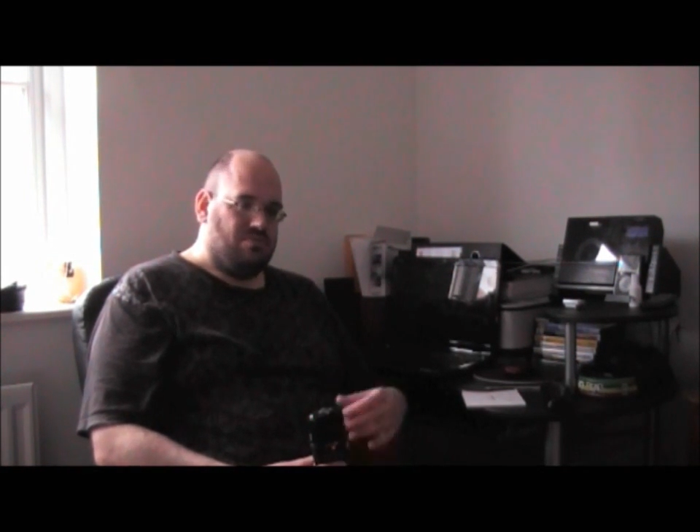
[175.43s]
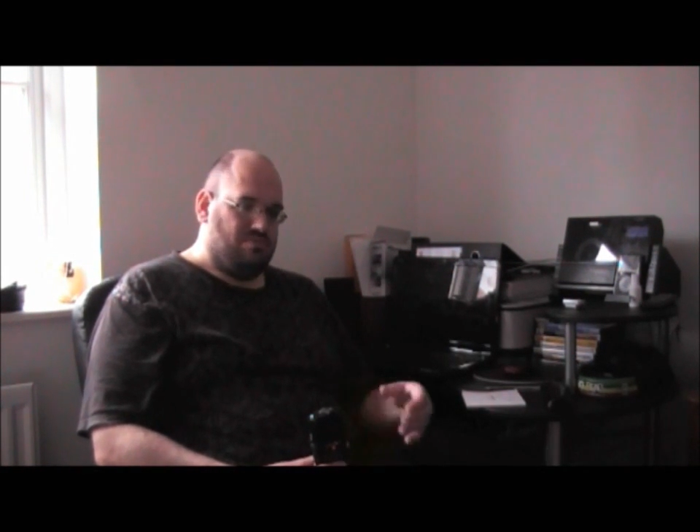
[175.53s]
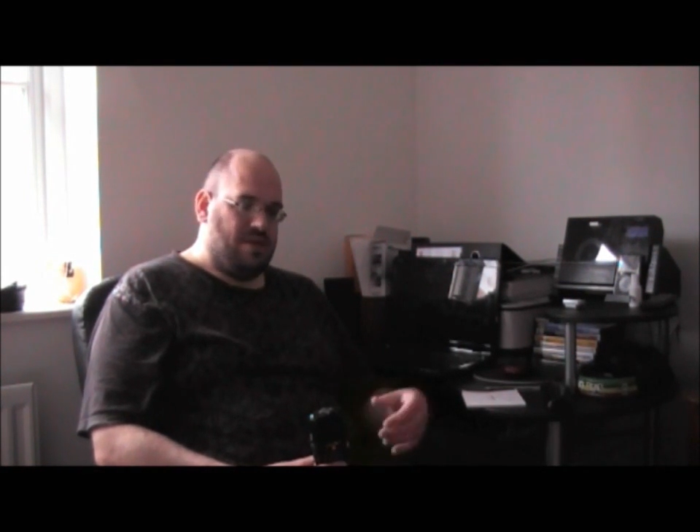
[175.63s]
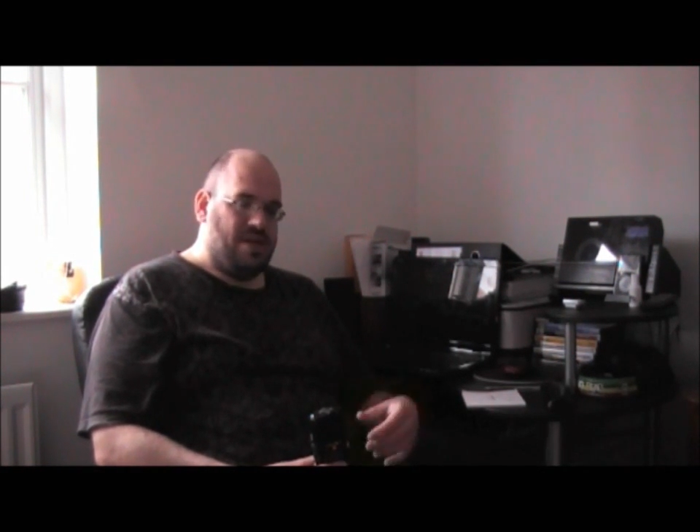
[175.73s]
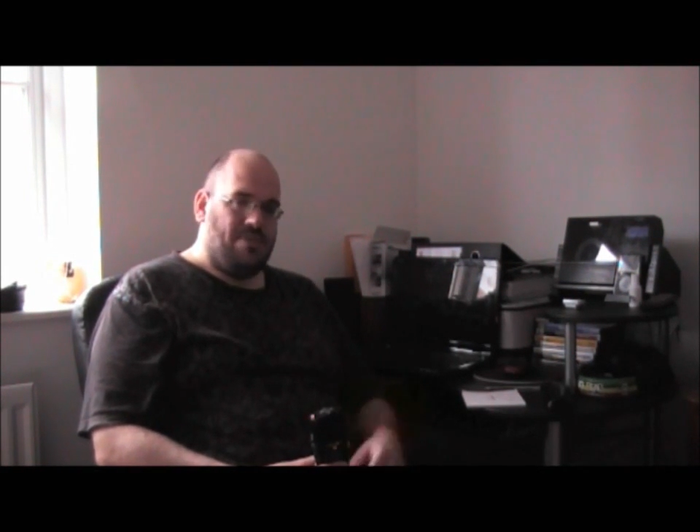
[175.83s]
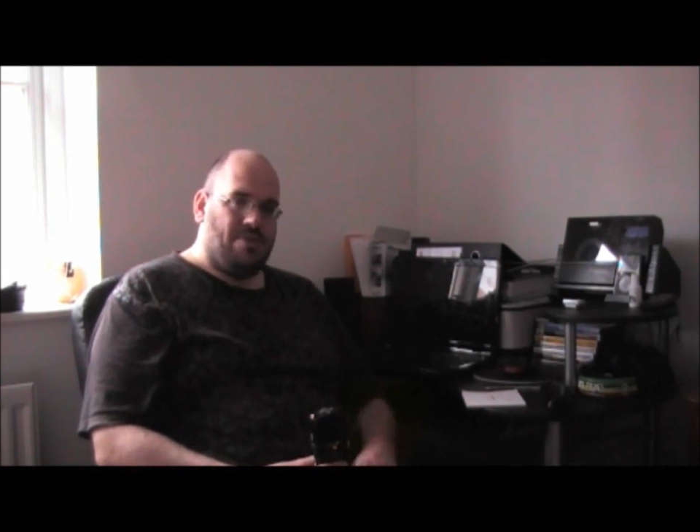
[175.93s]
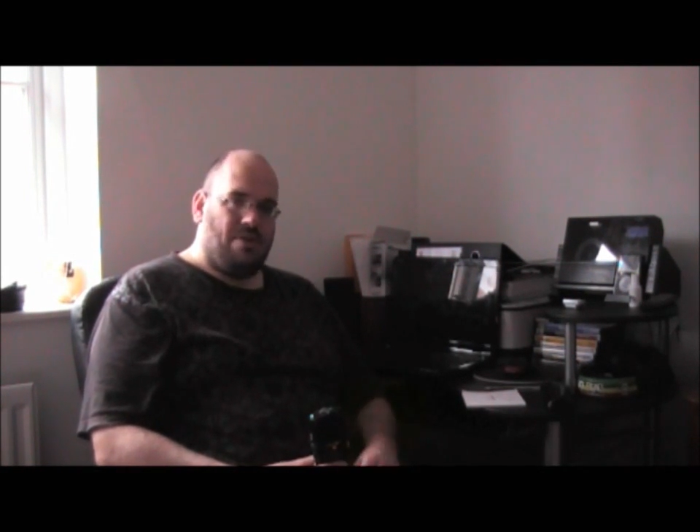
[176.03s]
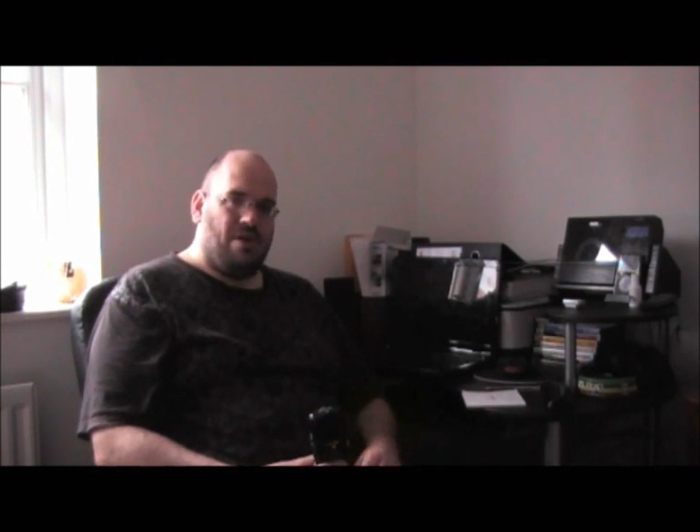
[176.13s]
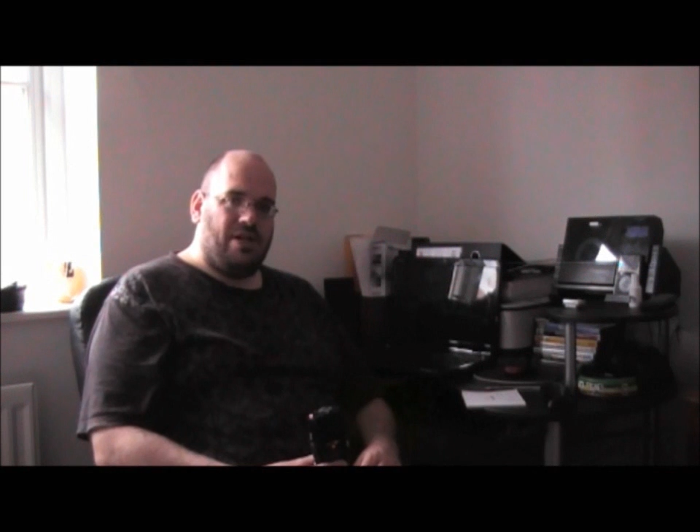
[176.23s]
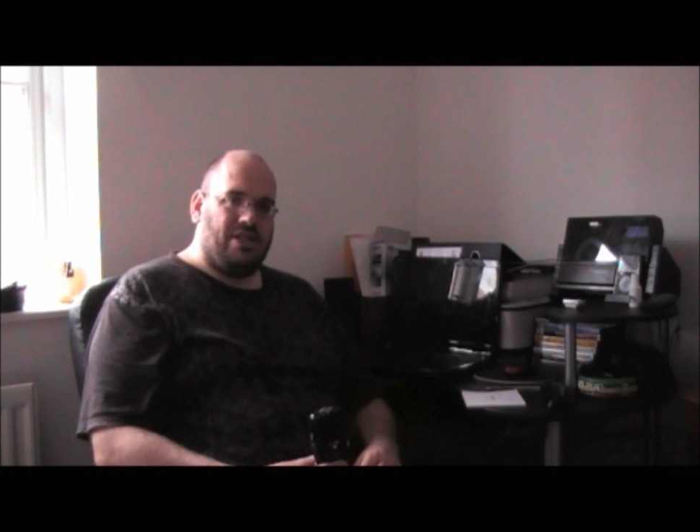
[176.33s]
make up your
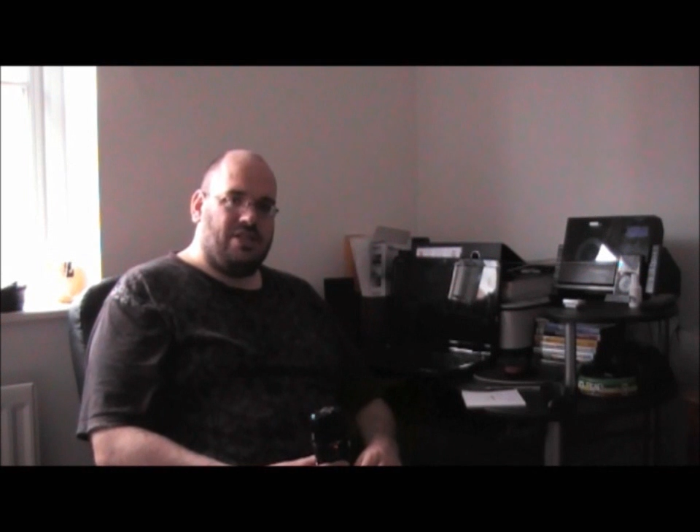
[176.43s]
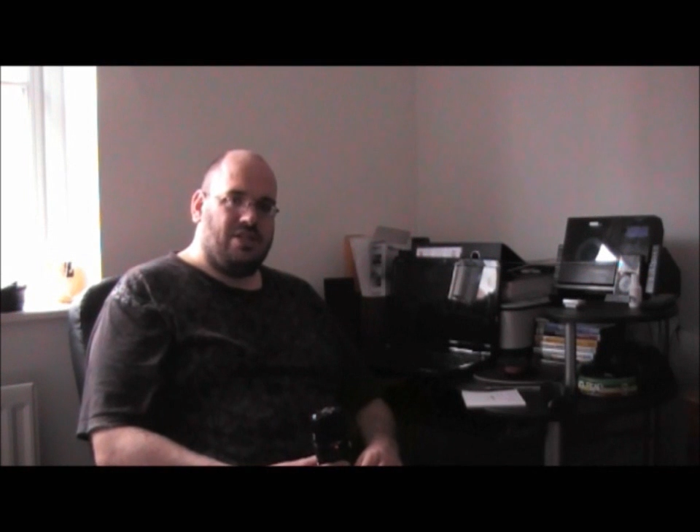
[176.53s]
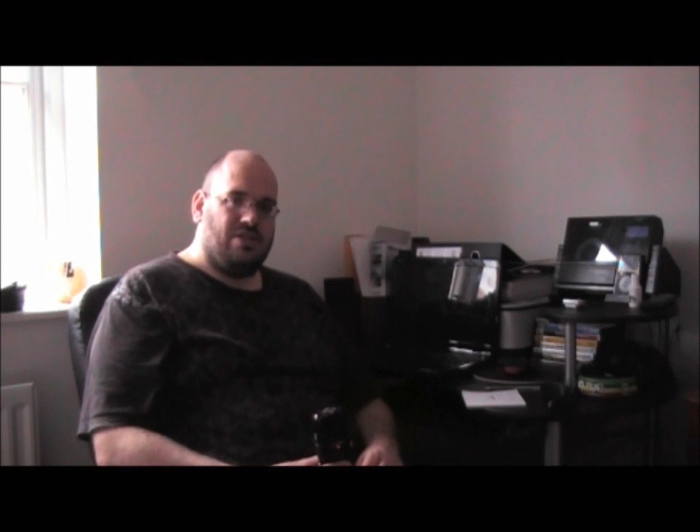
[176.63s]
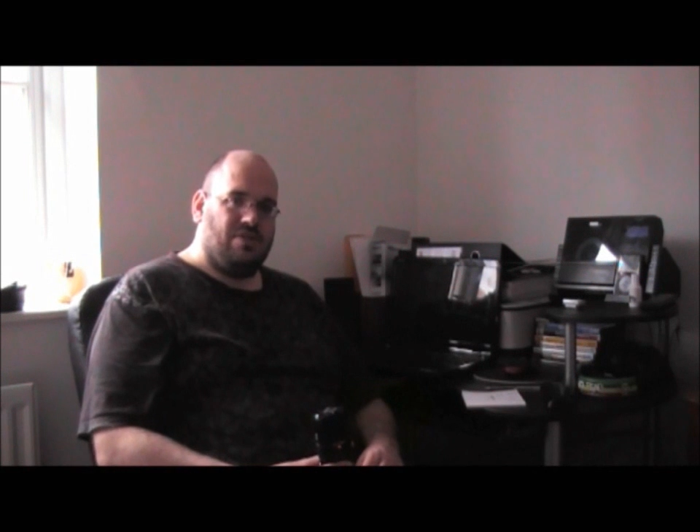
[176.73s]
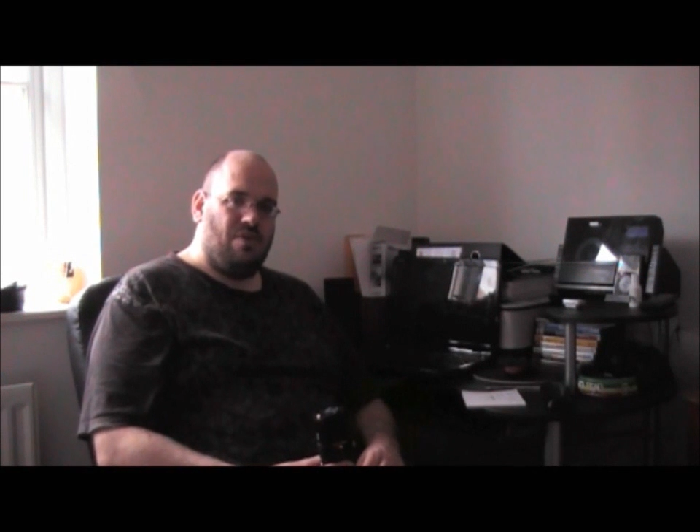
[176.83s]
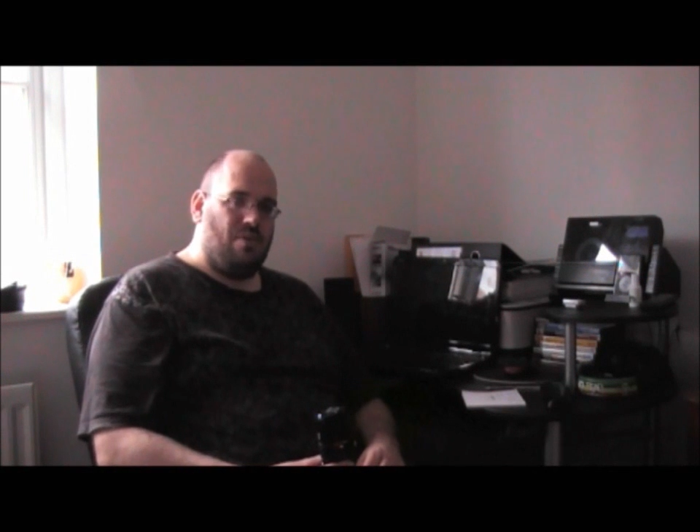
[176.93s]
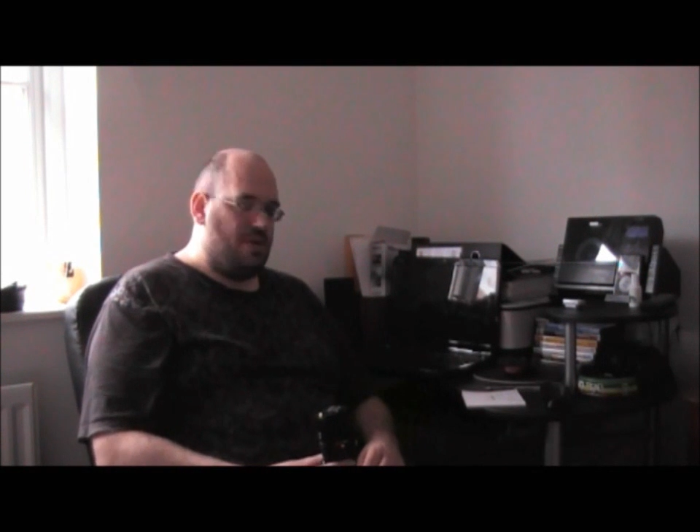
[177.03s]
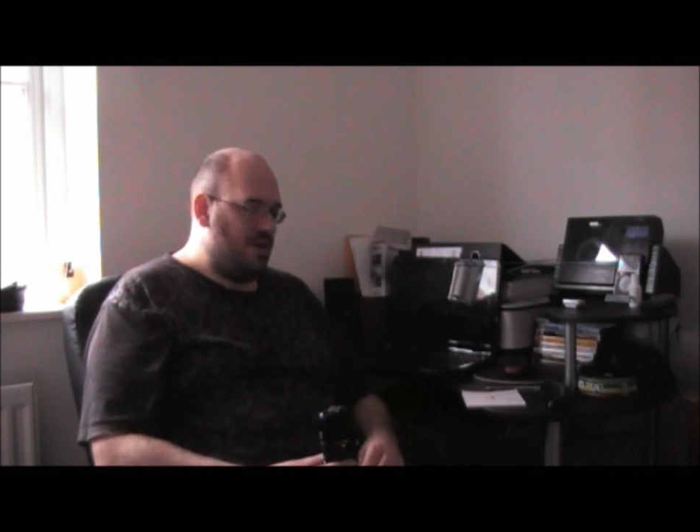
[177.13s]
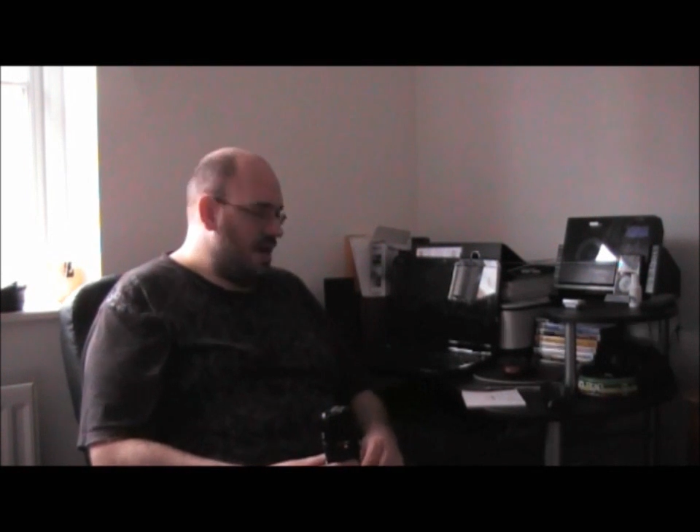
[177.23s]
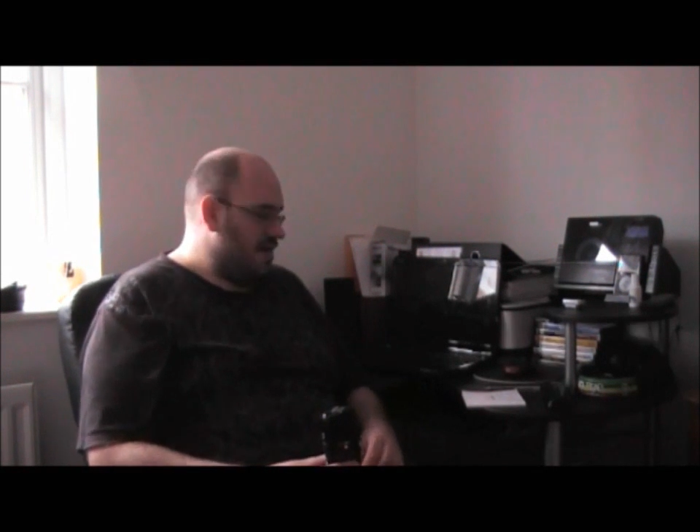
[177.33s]
mind of what we
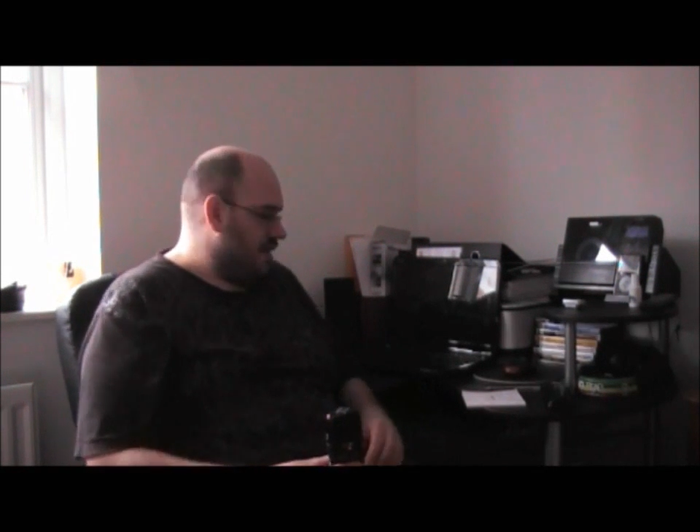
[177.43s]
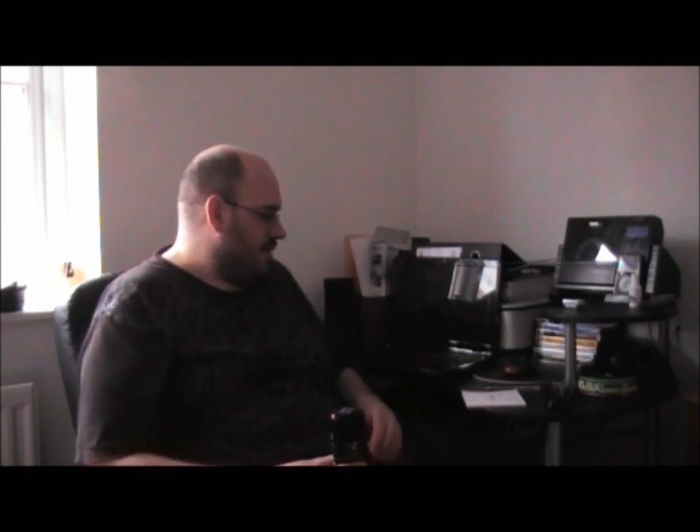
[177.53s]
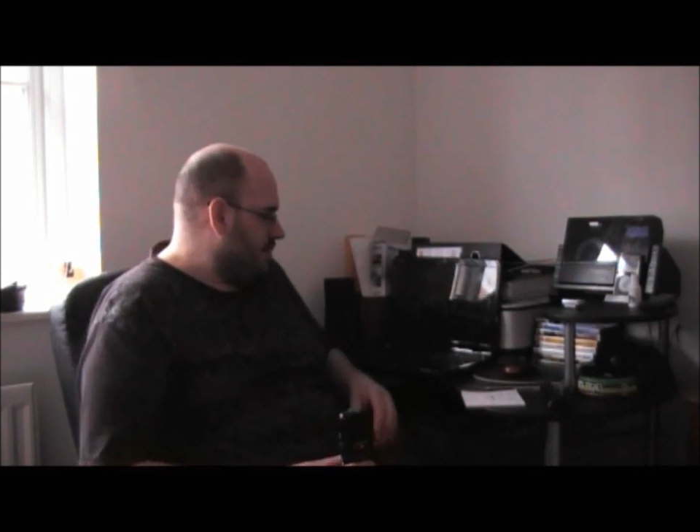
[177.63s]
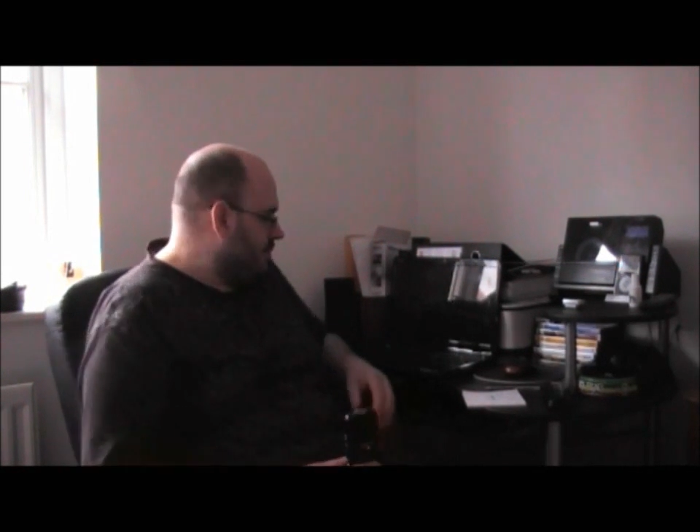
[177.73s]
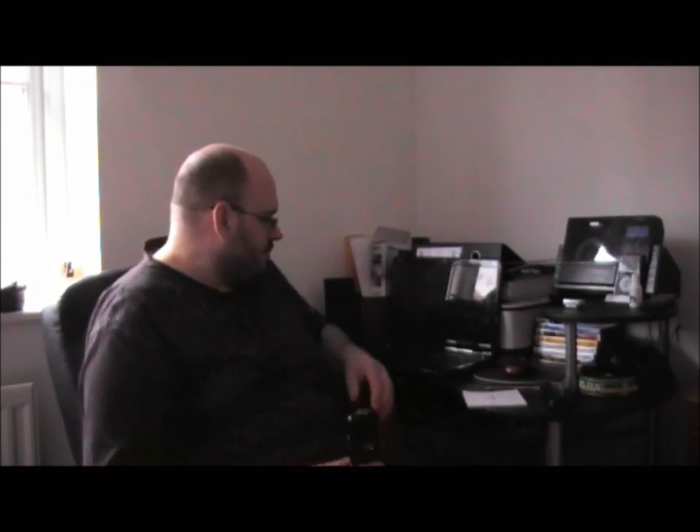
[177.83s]
were hearing.